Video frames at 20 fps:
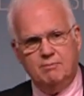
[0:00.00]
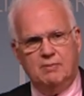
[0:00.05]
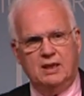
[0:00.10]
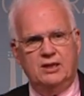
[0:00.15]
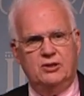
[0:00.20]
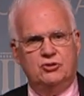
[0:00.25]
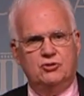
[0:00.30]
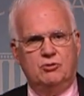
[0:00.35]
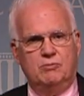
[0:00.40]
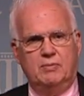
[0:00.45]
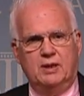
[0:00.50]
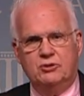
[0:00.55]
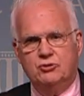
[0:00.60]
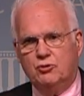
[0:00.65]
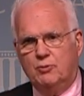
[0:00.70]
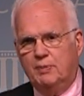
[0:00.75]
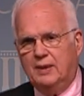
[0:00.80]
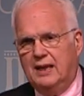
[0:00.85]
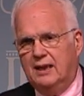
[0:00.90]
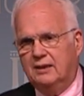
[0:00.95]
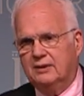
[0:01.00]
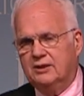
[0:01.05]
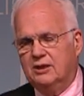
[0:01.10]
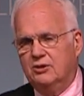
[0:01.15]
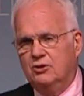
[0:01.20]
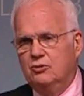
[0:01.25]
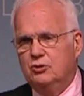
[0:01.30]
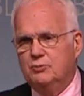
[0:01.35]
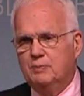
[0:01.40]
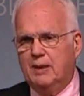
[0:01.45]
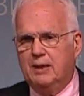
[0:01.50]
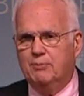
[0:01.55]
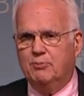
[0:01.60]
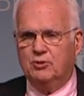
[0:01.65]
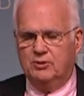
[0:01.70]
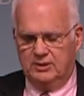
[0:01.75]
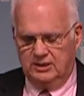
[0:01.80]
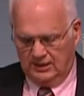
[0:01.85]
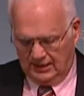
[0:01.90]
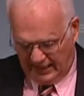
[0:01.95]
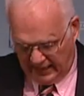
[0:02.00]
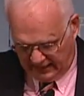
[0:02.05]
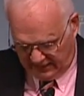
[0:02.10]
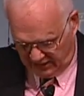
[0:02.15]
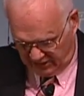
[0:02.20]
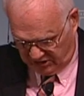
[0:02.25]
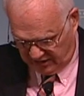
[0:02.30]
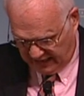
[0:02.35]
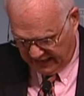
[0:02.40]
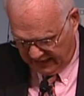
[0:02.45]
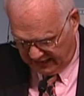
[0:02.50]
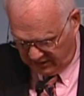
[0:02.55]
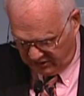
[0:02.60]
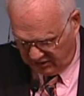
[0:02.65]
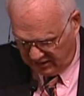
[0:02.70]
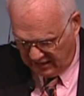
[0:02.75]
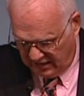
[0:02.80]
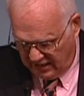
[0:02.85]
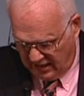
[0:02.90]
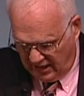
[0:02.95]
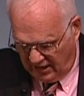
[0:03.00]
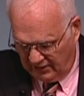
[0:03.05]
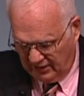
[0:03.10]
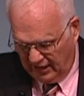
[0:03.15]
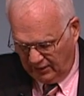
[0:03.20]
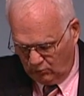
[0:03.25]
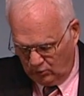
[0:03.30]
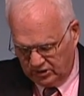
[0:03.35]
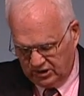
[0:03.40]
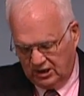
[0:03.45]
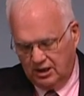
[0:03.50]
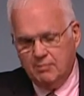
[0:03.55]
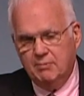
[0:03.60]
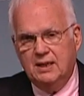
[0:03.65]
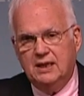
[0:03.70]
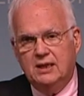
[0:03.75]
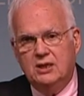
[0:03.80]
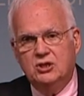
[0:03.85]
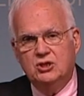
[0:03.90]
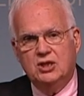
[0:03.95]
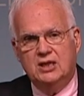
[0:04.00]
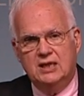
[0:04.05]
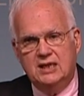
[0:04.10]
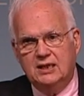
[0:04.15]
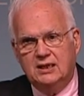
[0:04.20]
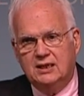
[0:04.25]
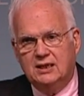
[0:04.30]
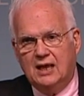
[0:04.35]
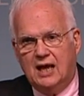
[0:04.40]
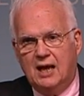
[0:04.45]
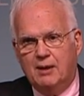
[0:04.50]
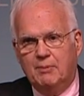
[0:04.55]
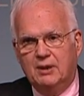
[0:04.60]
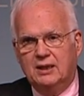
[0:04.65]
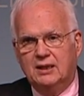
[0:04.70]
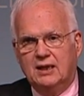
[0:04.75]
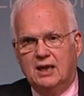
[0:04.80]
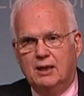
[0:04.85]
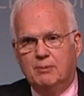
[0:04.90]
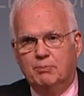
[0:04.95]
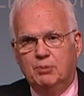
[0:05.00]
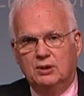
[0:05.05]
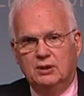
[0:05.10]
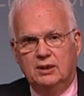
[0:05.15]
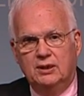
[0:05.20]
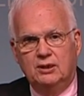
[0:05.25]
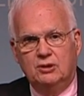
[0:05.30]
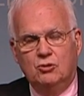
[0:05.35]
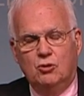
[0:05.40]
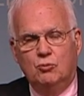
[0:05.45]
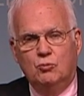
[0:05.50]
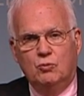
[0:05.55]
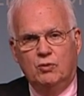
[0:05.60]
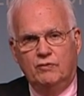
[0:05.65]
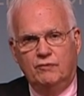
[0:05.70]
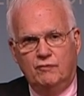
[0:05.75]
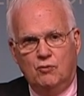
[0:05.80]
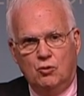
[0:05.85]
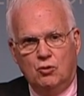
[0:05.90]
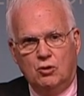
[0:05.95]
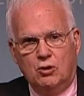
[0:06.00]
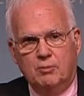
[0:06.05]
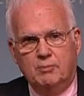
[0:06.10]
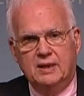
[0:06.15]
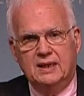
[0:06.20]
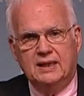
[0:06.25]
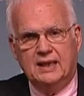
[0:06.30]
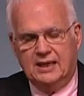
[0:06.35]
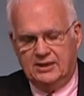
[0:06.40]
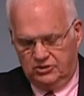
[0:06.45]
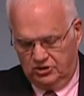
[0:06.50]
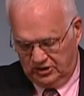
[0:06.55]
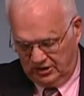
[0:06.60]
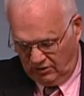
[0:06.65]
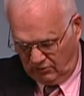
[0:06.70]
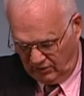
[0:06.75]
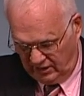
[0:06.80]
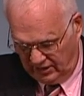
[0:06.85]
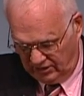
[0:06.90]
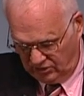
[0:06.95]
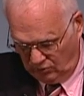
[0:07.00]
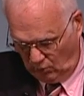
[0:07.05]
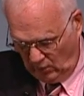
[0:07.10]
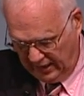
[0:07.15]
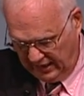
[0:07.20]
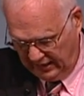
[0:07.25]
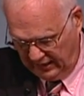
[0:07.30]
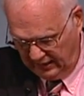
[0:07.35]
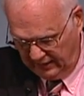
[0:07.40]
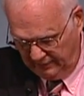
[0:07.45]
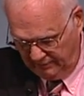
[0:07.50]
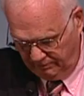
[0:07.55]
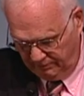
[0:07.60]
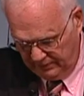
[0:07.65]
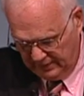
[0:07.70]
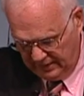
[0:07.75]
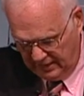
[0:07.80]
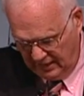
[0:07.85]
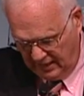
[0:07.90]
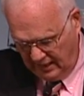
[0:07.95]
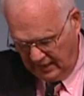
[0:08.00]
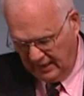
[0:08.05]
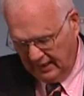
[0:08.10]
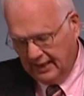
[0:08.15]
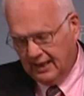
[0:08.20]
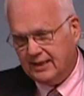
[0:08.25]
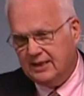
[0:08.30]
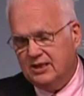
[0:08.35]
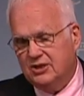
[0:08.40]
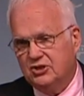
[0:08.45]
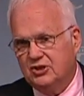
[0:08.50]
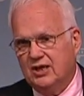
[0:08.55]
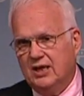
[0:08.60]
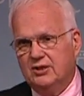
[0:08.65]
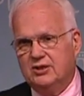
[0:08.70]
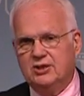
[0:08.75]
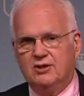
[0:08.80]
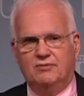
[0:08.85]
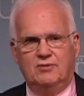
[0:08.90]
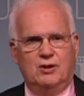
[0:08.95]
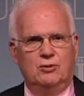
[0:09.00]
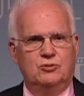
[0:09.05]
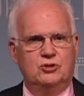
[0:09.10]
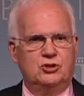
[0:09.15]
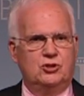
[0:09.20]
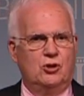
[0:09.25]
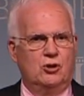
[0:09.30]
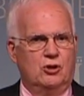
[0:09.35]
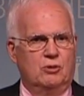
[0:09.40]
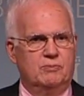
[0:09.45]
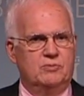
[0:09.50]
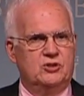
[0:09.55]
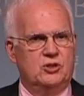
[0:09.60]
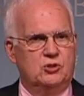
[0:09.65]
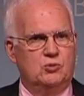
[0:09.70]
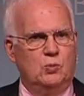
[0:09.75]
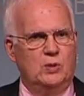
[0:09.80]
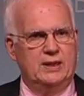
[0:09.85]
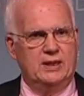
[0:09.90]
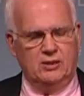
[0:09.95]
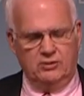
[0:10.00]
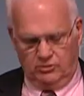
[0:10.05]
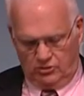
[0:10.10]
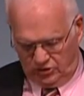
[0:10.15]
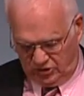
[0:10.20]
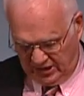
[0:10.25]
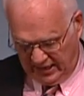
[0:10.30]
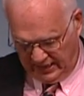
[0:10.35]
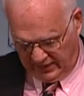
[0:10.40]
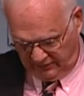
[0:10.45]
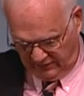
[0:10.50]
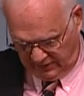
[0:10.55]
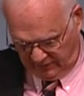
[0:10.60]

major metropolitan newspaper in the United States that was committed to economic and political reform in a serious way, in any sense of those terms as we understand